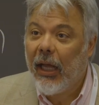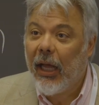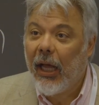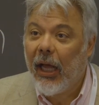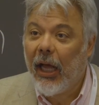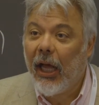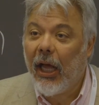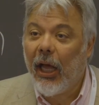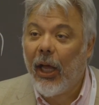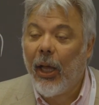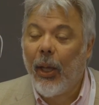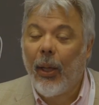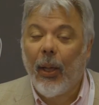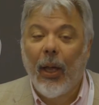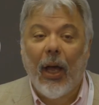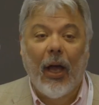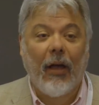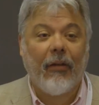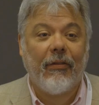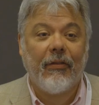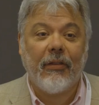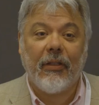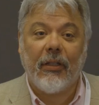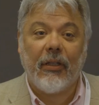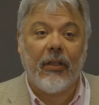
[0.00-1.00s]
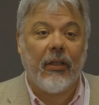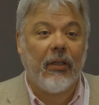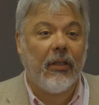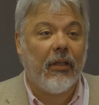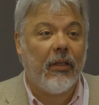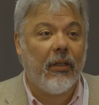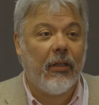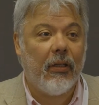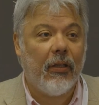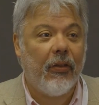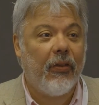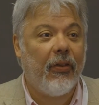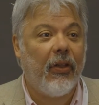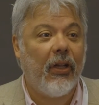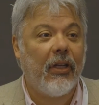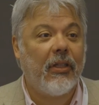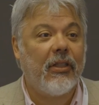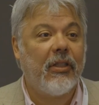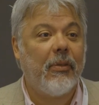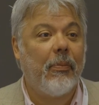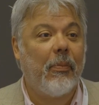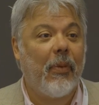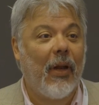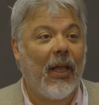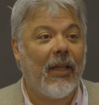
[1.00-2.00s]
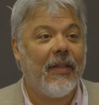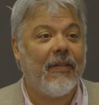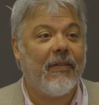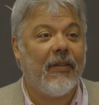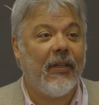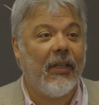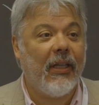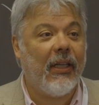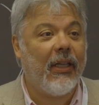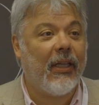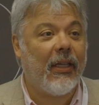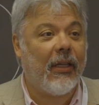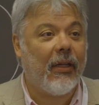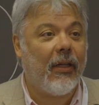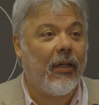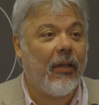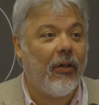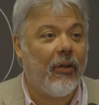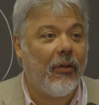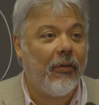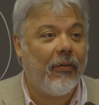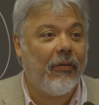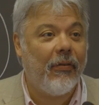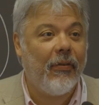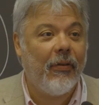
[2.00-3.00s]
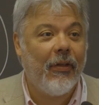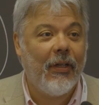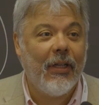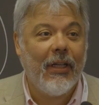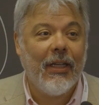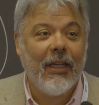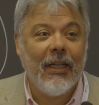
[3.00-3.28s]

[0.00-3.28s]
After 30 plus years of